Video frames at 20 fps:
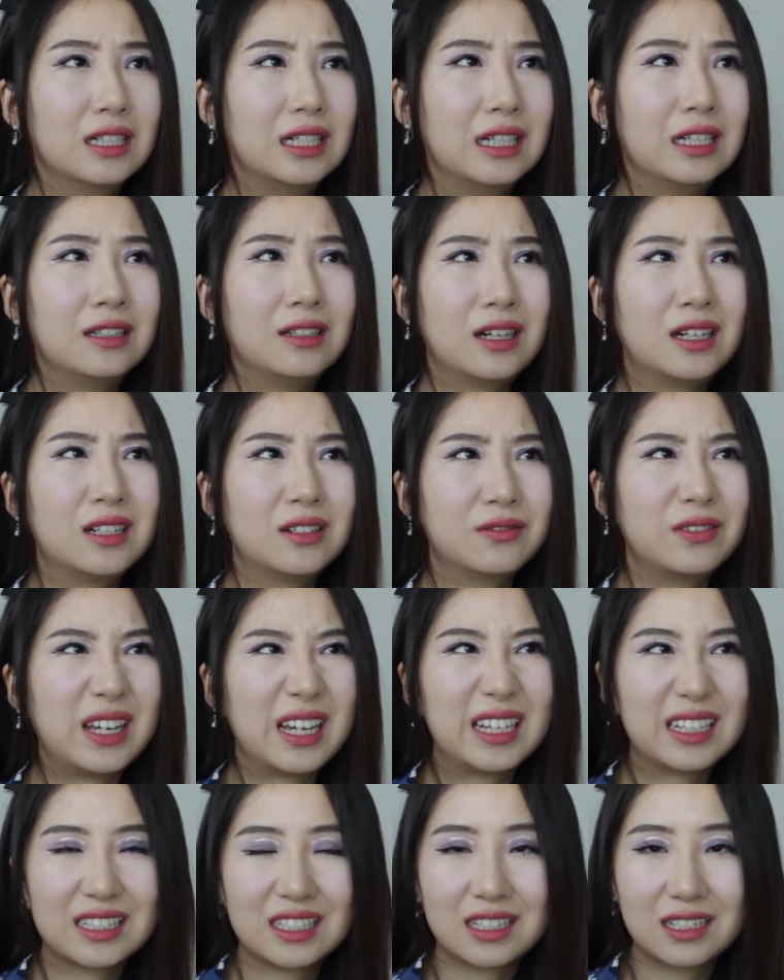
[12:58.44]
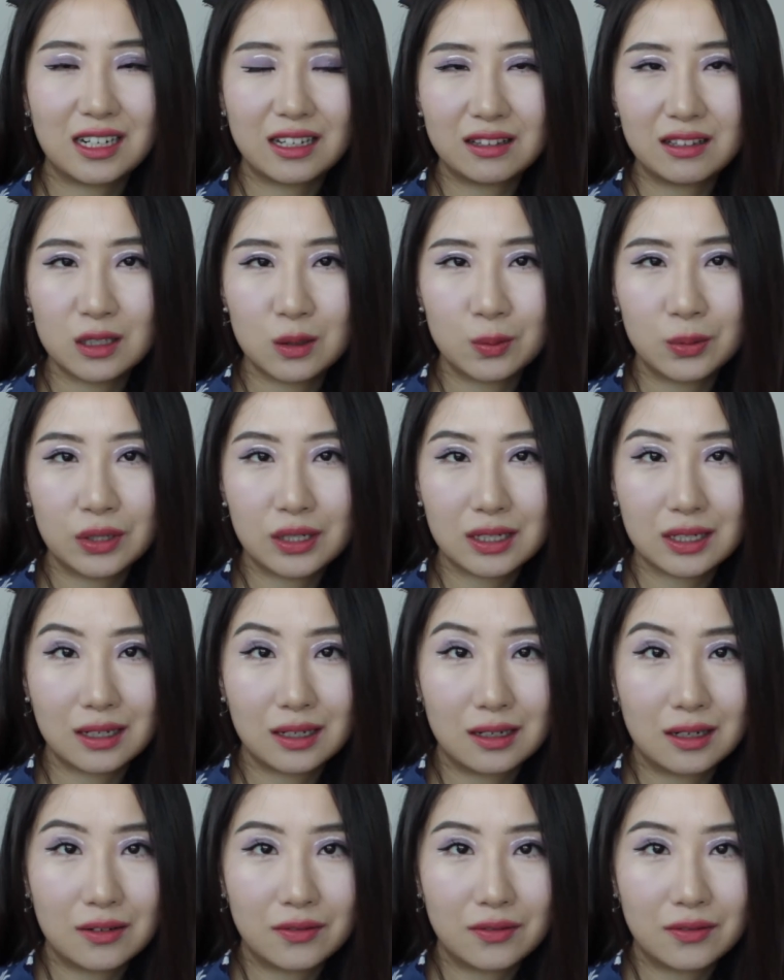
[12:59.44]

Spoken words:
a lot of angst in this book, and